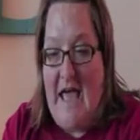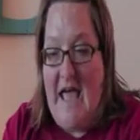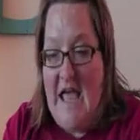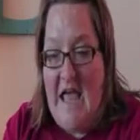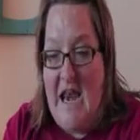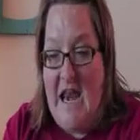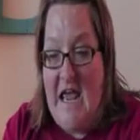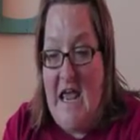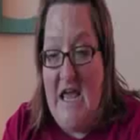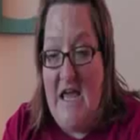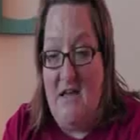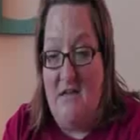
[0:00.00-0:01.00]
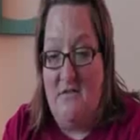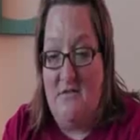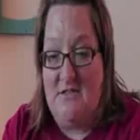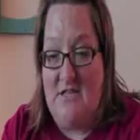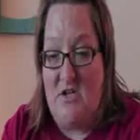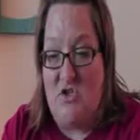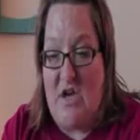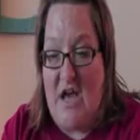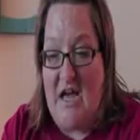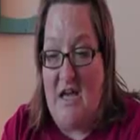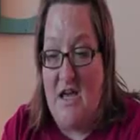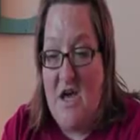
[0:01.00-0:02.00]
Annie," said
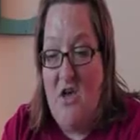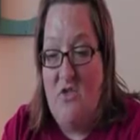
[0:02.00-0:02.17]
Jack.